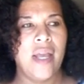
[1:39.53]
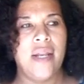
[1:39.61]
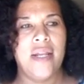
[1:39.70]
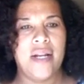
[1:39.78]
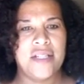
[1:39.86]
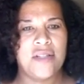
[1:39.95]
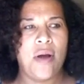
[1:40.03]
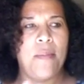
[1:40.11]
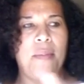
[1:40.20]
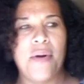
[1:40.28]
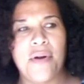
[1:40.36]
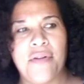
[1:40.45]
And then I saw
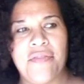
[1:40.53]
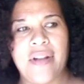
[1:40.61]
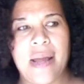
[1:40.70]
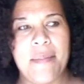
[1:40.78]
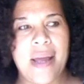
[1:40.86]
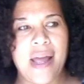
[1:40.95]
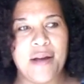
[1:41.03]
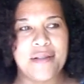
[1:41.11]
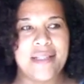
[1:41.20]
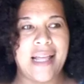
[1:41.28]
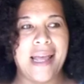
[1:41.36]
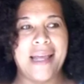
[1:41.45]
a bird fly by
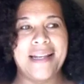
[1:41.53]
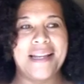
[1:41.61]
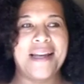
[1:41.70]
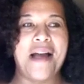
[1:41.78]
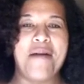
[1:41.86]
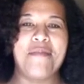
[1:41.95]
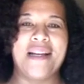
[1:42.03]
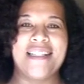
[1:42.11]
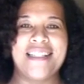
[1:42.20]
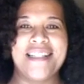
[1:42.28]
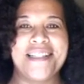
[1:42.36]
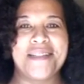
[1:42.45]
outside, and it caught my
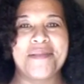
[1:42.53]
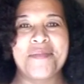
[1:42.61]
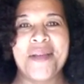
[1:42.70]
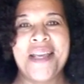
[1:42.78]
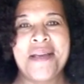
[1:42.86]
attention.